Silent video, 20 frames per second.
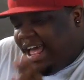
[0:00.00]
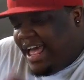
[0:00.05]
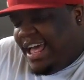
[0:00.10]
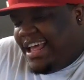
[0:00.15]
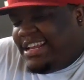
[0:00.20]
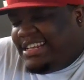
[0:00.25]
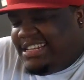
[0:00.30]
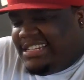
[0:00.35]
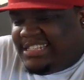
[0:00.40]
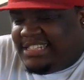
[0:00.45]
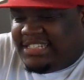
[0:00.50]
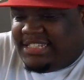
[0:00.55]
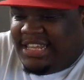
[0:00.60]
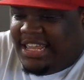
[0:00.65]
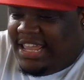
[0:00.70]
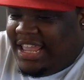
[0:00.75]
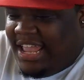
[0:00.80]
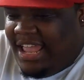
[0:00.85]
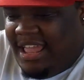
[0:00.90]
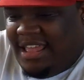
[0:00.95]
I just
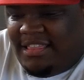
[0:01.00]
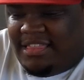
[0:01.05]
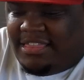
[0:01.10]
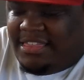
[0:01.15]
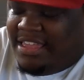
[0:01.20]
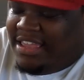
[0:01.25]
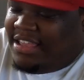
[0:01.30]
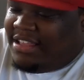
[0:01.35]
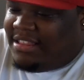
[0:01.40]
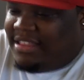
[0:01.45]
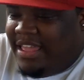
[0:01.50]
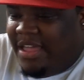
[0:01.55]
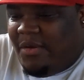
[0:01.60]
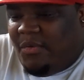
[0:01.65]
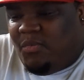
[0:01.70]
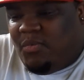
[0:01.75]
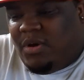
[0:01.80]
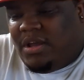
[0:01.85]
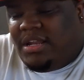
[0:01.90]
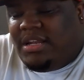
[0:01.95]
sit and think
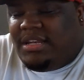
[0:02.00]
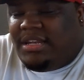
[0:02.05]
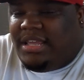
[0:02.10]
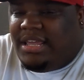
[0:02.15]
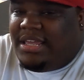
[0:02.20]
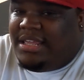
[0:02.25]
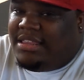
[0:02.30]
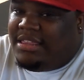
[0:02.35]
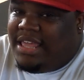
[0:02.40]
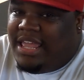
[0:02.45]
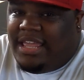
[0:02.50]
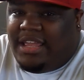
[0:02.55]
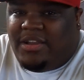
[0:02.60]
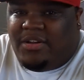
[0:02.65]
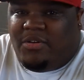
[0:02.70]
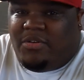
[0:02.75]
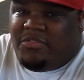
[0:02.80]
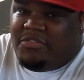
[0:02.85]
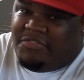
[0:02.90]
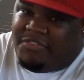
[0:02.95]
that one day they
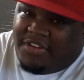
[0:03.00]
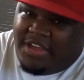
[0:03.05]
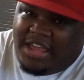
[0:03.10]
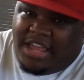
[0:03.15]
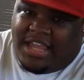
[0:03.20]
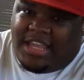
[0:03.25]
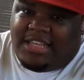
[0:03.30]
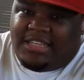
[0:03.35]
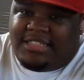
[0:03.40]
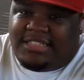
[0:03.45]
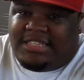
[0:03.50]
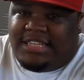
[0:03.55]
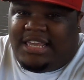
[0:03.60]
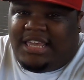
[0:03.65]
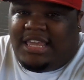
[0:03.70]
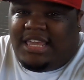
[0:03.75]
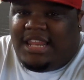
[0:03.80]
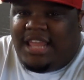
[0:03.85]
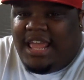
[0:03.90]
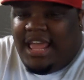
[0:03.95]
gon' face
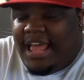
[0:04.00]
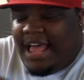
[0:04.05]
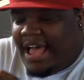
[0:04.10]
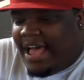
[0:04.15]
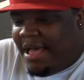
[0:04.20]
it.